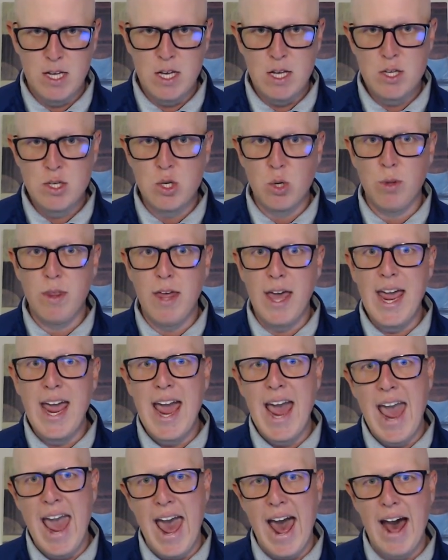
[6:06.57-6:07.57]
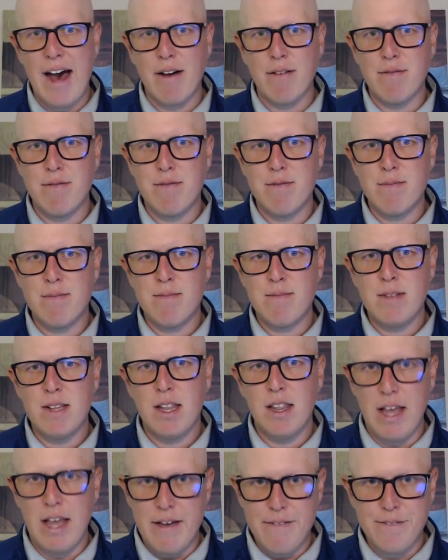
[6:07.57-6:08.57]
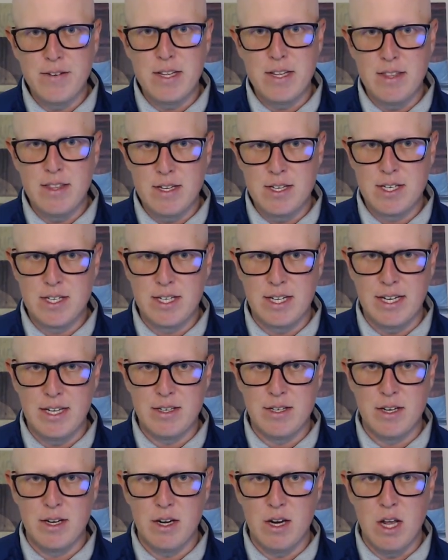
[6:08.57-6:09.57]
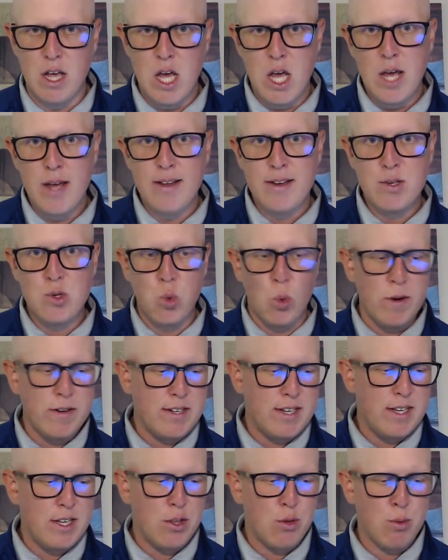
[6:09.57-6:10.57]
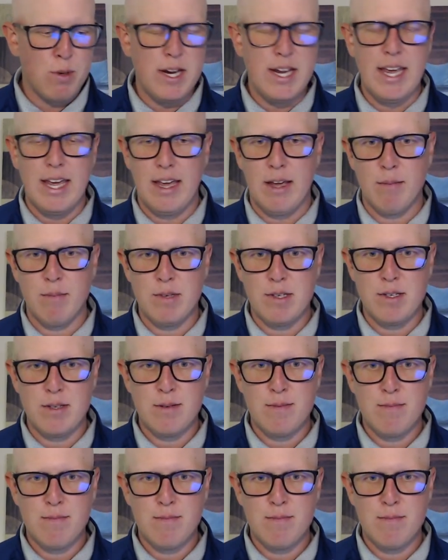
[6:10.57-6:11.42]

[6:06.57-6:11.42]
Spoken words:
So they have left in this season 23 games.